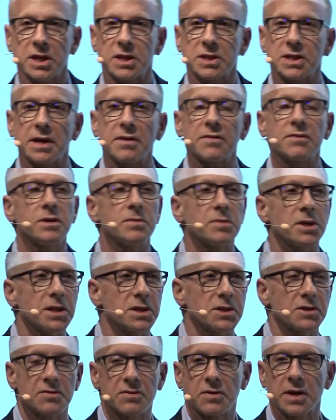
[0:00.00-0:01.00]
because
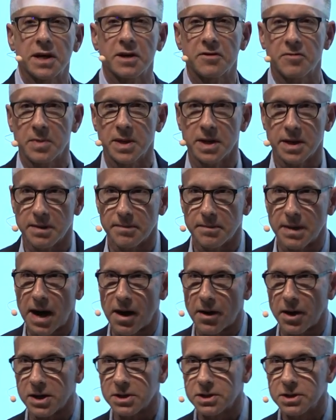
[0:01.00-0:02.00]
everybody's afraid of being
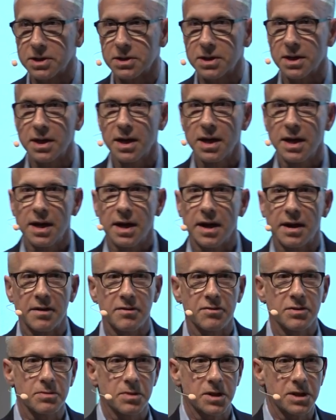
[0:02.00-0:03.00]
embarrassed.
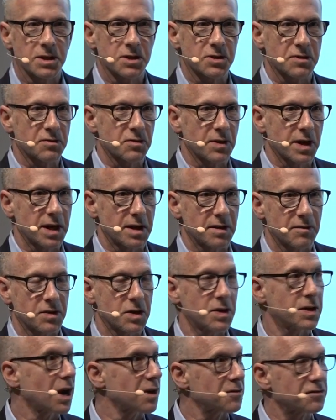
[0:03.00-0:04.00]
Everybody's afraid of,
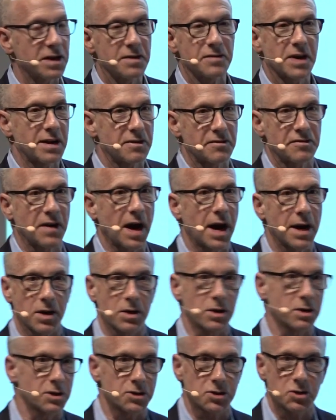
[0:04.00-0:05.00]
they're not afraid of getting
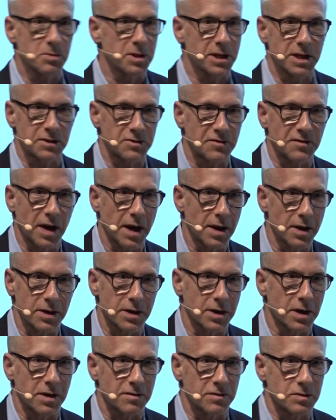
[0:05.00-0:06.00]
fired because nobody gets fired
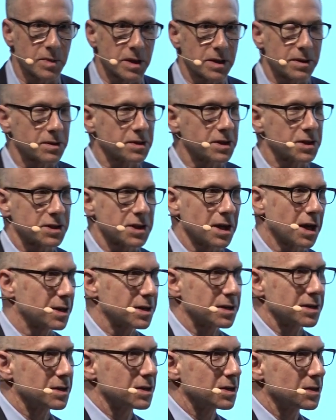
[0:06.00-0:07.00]
in government, at least not
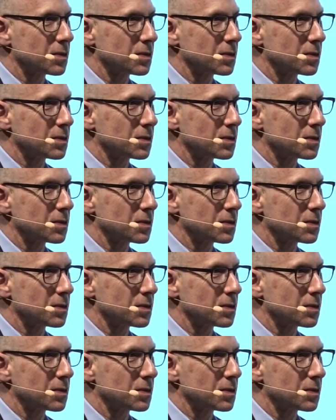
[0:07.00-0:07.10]
in the